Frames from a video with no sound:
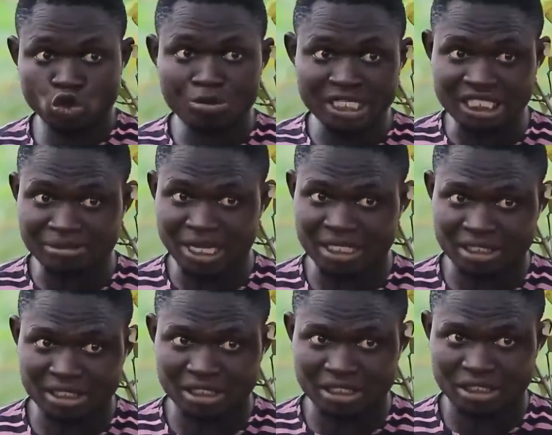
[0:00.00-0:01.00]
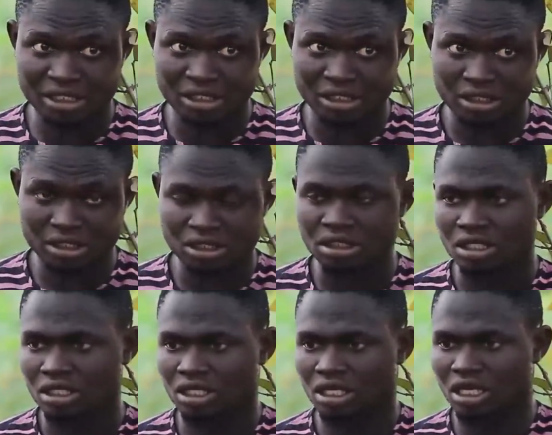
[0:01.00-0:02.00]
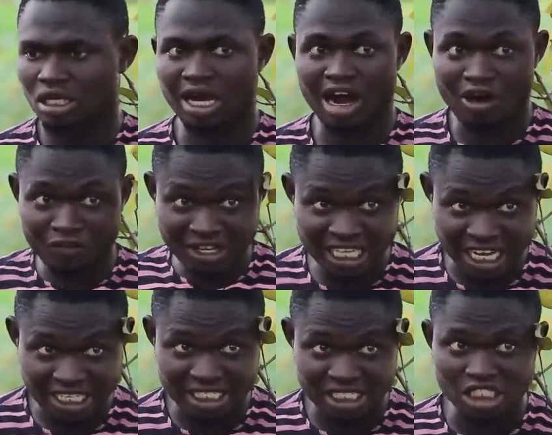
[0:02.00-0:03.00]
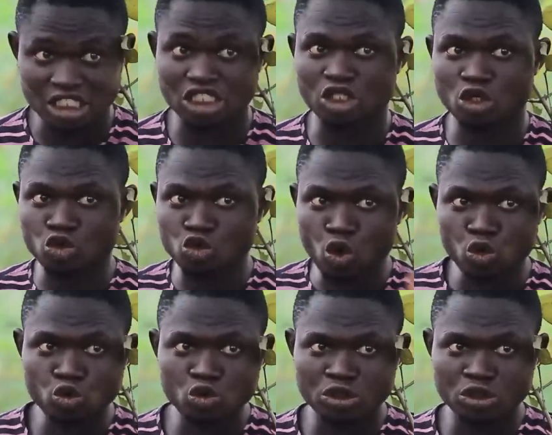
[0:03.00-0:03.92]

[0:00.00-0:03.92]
As custom may demand, our father is the